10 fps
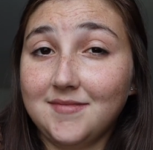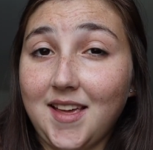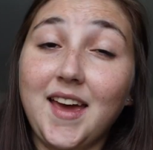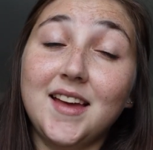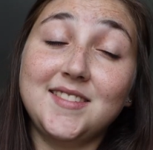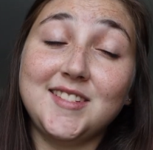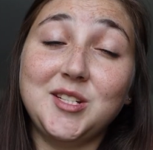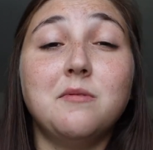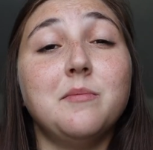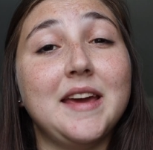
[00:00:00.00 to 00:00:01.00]
and
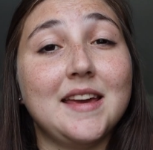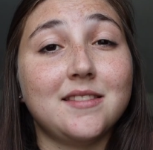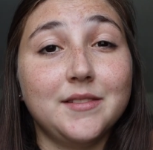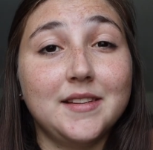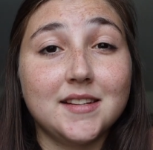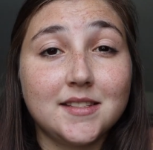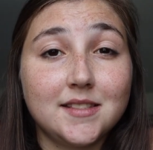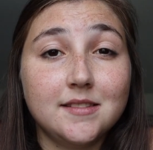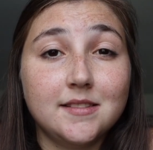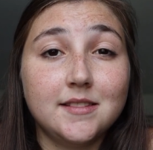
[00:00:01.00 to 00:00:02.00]
you will make it through
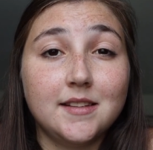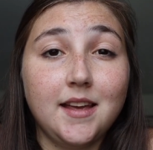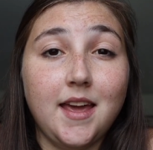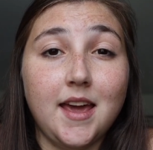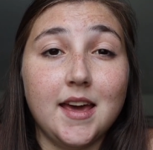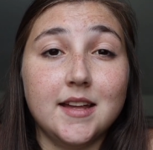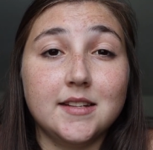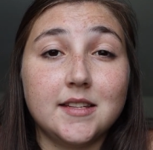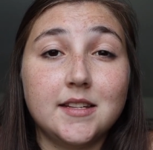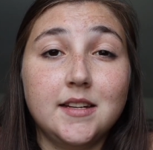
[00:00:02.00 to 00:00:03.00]
this.
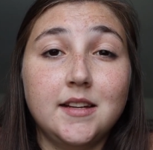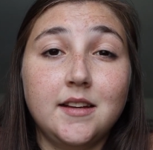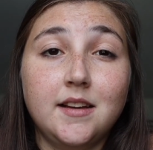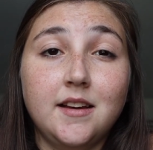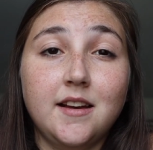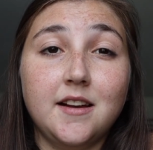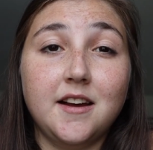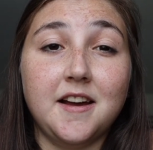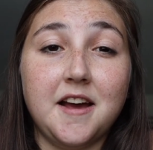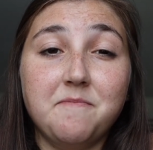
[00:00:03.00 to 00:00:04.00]
And
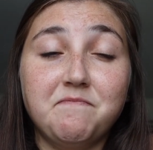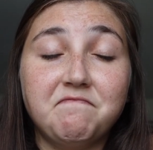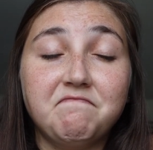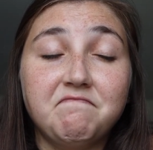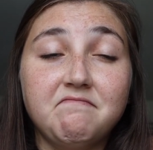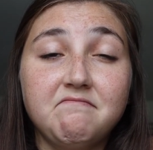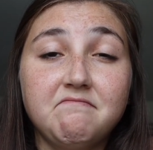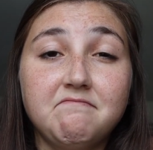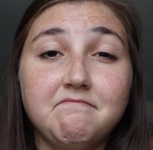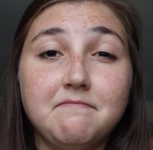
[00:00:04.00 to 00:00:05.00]

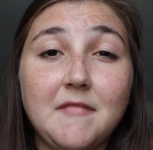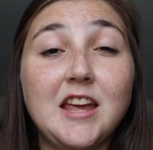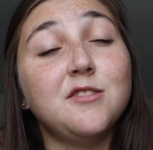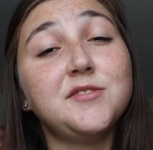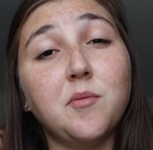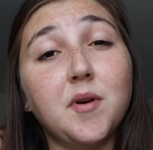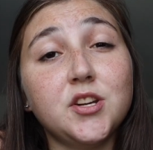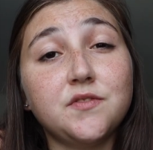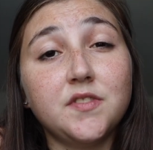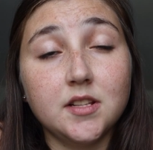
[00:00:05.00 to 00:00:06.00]
thank you so
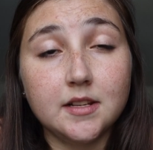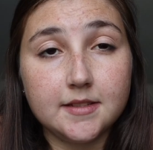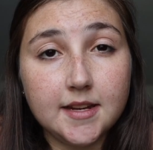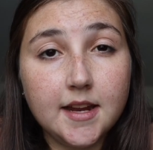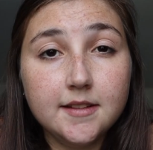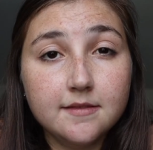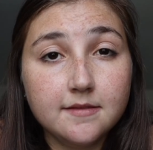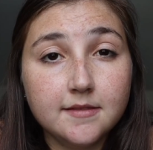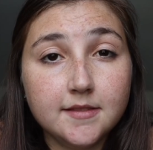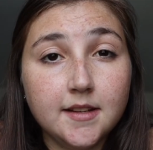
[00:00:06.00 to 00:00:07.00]
much for listening.
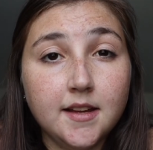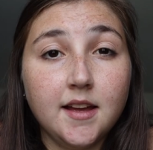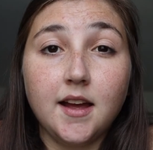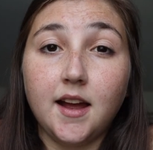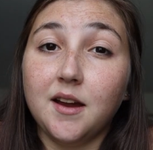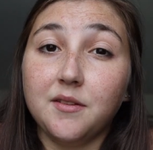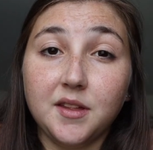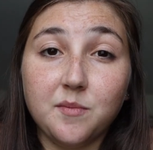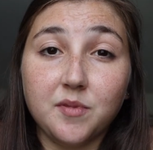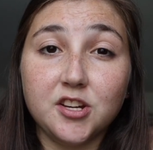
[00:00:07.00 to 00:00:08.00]
I
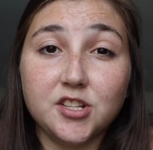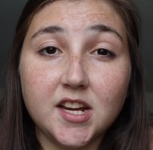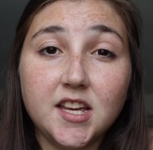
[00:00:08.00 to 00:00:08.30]
really appreciate